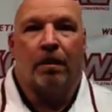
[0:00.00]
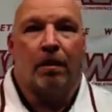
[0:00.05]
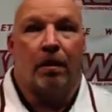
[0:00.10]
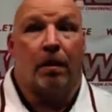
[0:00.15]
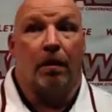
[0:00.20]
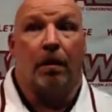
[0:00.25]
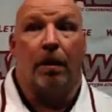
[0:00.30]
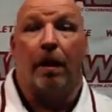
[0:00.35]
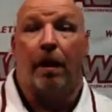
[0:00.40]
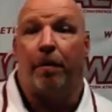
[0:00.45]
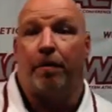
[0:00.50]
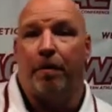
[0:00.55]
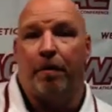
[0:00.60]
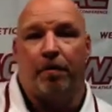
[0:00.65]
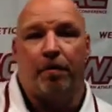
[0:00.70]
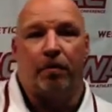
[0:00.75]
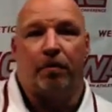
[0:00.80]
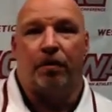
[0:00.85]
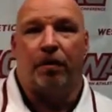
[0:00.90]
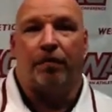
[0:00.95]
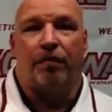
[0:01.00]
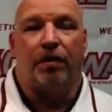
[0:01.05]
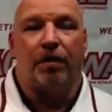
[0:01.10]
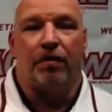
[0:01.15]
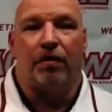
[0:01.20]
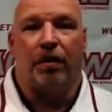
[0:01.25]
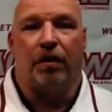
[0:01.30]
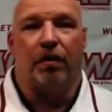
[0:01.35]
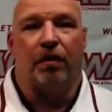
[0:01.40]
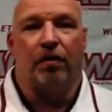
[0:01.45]
a lot of people. Stephanie
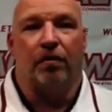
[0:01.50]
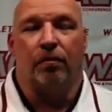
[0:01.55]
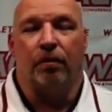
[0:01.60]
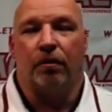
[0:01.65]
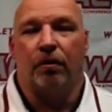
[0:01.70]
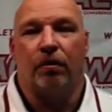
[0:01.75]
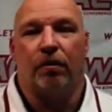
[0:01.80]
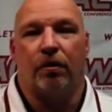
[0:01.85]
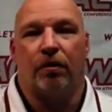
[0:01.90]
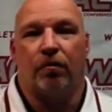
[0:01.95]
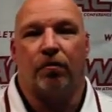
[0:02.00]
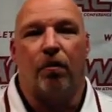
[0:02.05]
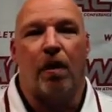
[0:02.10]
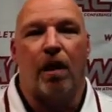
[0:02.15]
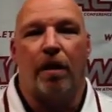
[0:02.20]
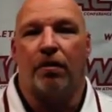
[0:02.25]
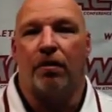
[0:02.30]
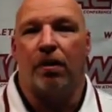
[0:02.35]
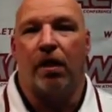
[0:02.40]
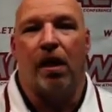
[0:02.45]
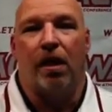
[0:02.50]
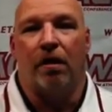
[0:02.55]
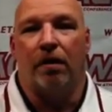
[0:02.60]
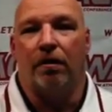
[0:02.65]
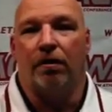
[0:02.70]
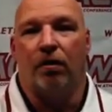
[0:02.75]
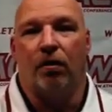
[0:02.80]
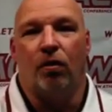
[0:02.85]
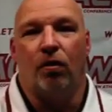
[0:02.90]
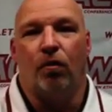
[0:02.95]
Ziegler was rock solid
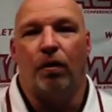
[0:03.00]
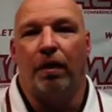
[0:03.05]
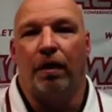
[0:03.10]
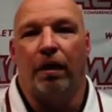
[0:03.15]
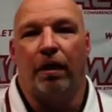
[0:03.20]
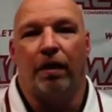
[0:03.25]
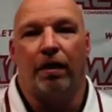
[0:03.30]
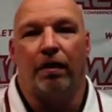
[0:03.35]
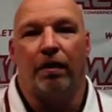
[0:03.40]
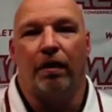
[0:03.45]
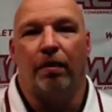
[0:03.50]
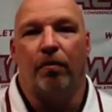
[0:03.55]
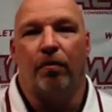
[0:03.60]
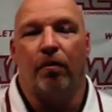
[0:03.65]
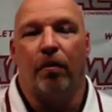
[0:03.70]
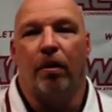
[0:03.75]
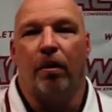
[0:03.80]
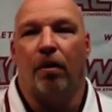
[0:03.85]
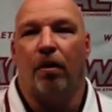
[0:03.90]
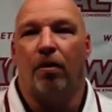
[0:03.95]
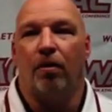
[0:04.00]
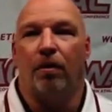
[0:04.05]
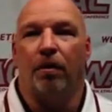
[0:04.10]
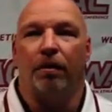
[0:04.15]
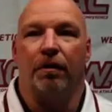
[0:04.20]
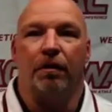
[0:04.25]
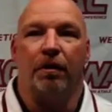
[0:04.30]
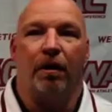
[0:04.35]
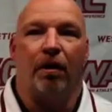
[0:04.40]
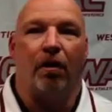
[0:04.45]
the whole weekend at Libero,
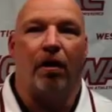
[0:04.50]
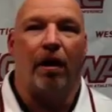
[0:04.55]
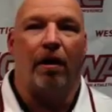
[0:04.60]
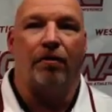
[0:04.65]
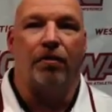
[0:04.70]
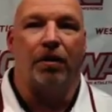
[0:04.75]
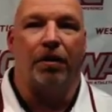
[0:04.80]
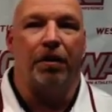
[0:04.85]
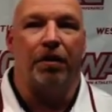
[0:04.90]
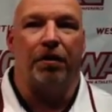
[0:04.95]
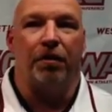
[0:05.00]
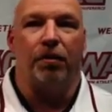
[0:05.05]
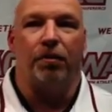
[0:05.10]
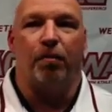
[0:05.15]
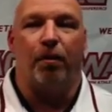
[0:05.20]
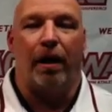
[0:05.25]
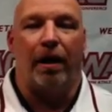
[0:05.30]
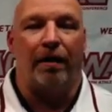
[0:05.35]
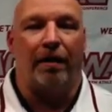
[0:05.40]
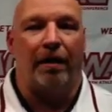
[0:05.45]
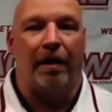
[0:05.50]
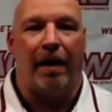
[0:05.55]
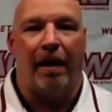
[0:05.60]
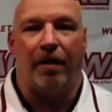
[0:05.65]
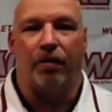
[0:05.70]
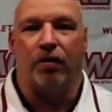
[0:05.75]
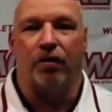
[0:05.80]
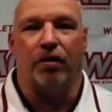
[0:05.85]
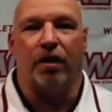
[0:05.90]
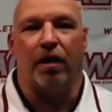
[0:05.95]
and, and, our outside hitters. Bradley
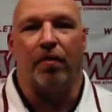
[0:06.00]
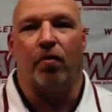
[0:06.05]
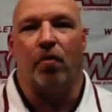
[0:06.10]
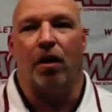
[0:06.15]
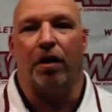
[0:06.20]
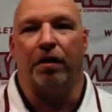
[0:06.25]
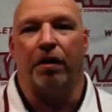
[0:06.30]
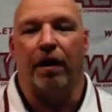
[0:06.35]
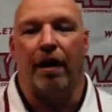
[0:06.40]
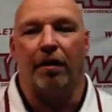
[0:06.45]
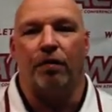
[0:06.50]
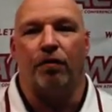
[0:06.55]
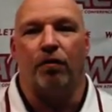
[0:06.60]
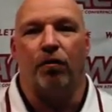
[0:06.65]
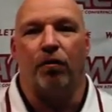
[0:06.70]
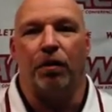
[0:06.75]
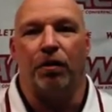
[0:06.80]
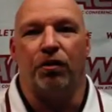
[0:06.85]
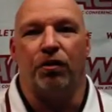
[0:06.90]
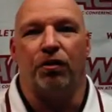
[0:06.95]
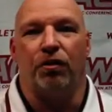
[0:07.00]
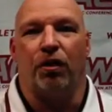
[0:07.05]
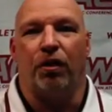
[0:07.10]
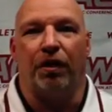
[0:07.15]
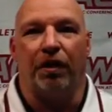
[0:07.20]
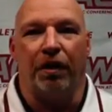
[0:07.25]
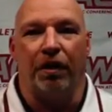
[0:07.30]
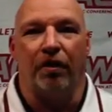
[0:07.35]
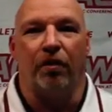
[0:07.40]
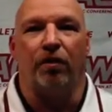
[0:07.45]
Nash has come on the last few weeks. She's starting to
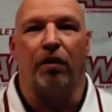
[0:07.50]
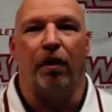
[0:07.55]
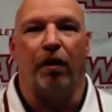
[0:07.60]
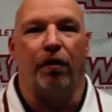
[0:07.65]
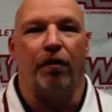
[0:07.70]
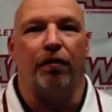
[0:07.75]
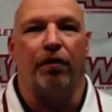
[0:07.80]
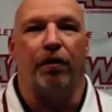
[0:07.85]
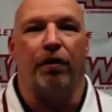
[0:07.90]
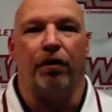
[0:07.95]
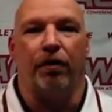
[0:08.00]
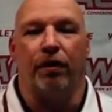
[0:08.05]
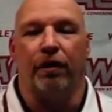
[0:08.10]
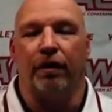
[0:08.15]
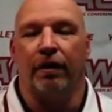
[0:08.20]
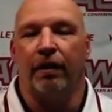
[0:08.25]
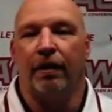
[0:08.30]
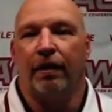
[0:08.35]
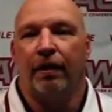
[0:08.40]
get a little healthier, and